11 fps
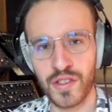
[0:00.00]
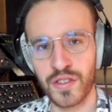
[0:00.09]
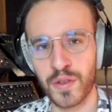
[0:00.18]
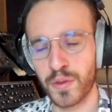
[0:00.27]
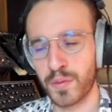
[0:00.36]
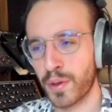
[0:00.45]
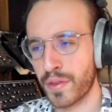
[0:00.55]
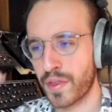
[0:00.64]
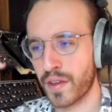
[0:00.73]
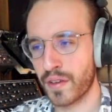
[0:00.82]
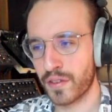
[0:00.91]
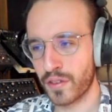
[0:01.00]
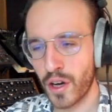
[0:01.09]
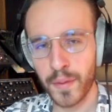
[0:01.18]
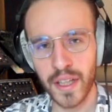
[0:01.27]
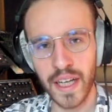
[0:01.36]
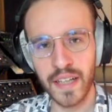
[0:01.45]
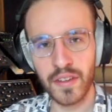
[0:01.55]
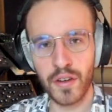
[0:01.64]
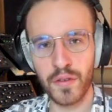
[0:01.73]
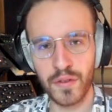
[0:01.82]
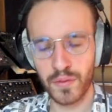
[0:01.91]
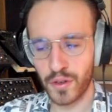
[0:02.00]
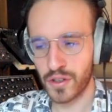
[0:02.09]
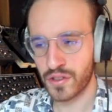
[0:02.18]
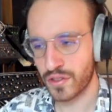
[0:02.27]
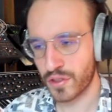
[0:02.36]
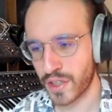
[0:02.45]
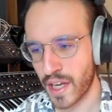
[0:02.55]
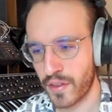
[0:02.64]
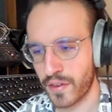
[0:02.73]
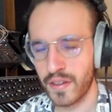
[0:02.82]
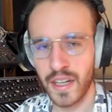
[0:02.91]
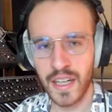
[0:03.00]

you would put the normal and the different version together